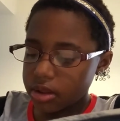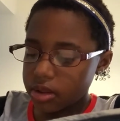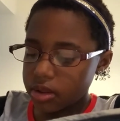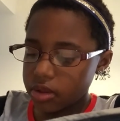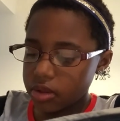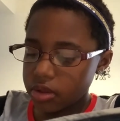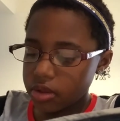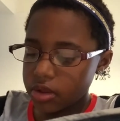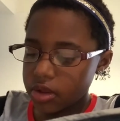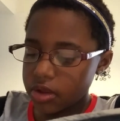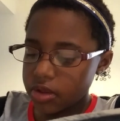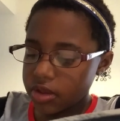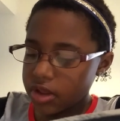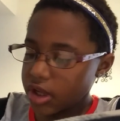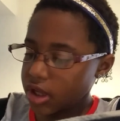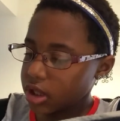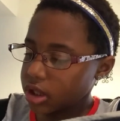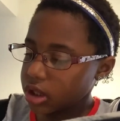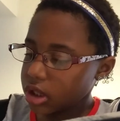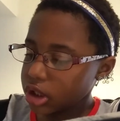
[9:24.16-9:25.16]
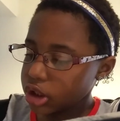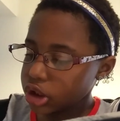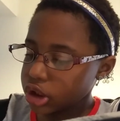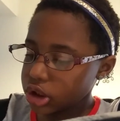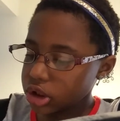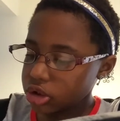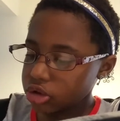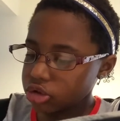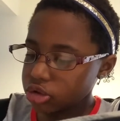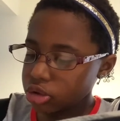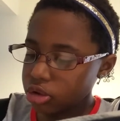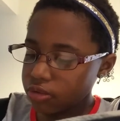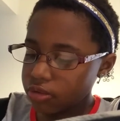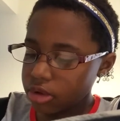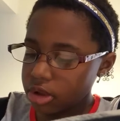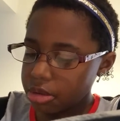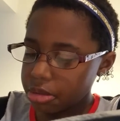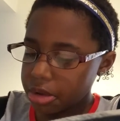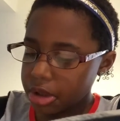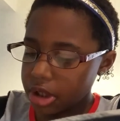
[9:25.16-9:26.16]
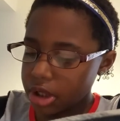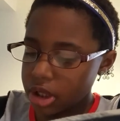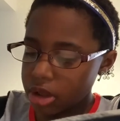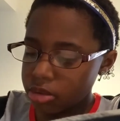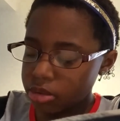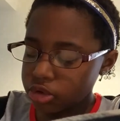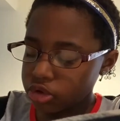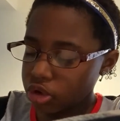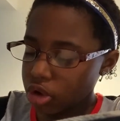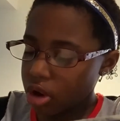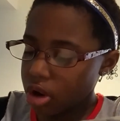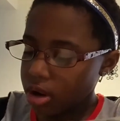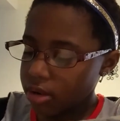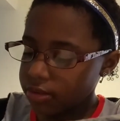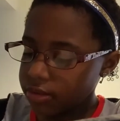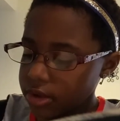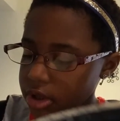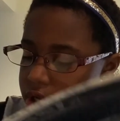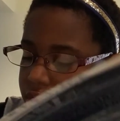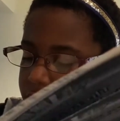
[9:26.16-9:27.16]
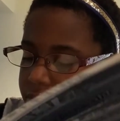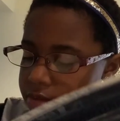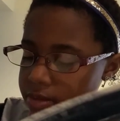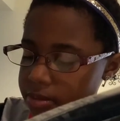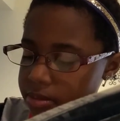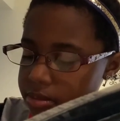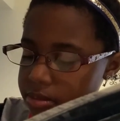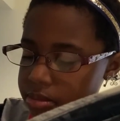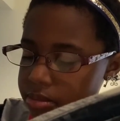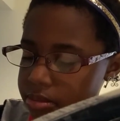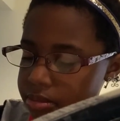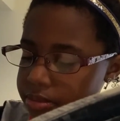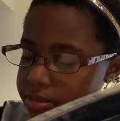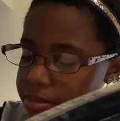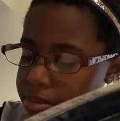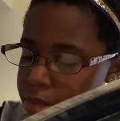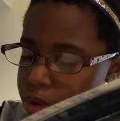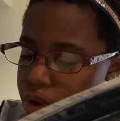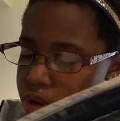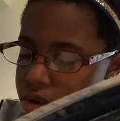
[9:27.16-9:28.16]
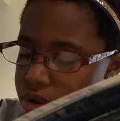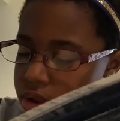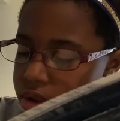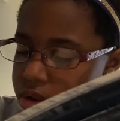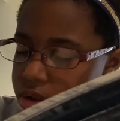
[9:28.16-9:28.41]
Then they clutched and slowly and was off. Merlin